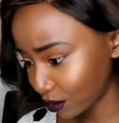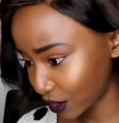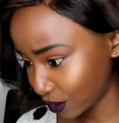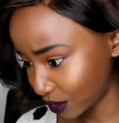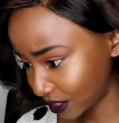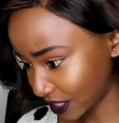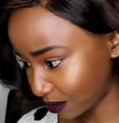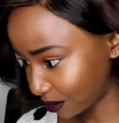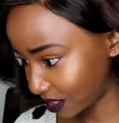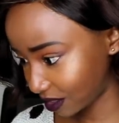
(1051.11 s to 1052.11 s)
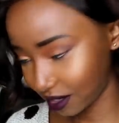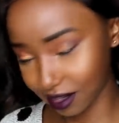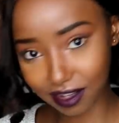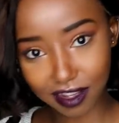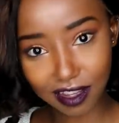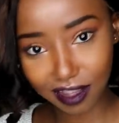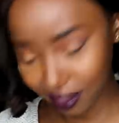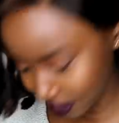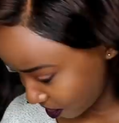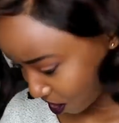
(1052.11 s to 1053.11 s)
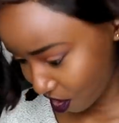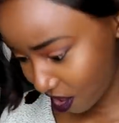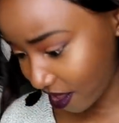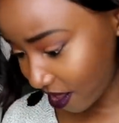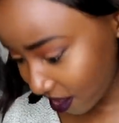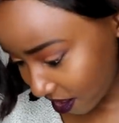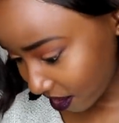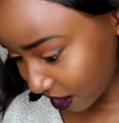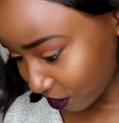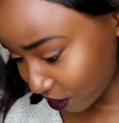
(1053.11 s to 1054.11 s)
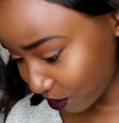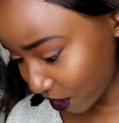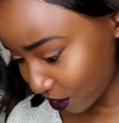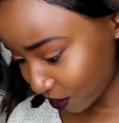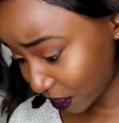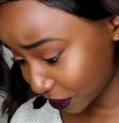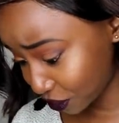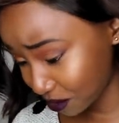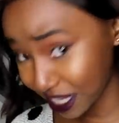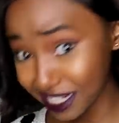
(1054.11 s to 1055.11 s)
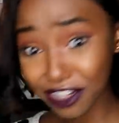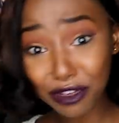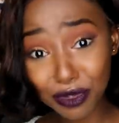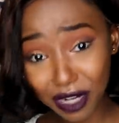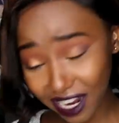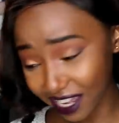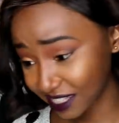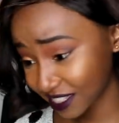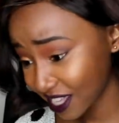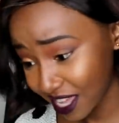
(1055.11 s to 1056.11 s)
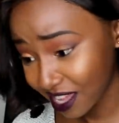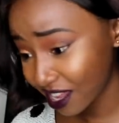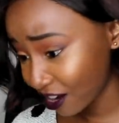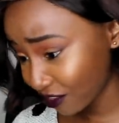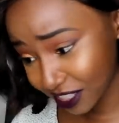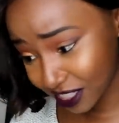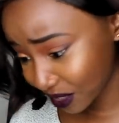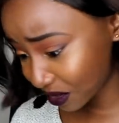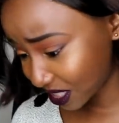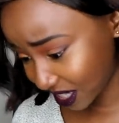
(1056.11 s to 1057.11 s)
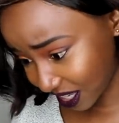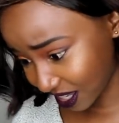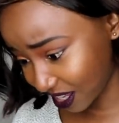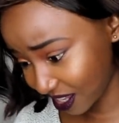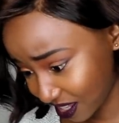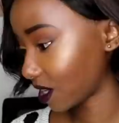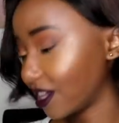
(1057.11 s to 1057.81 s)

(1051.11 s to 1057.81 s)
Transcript: Because I mean, I don't know why you'd assume that. I go to class every single day.